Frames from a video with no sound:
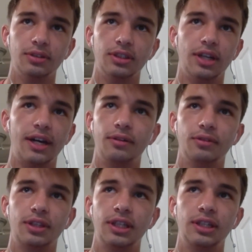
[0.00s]
I
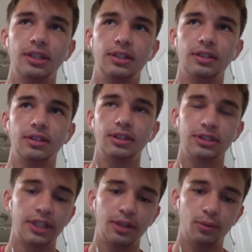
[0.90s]
don't think there's
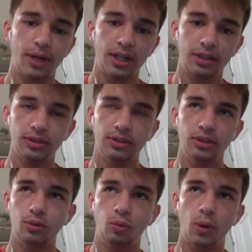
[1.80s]
any way
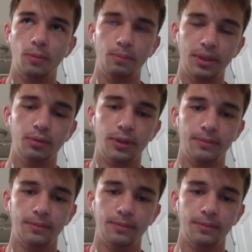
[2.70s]
you won't be one.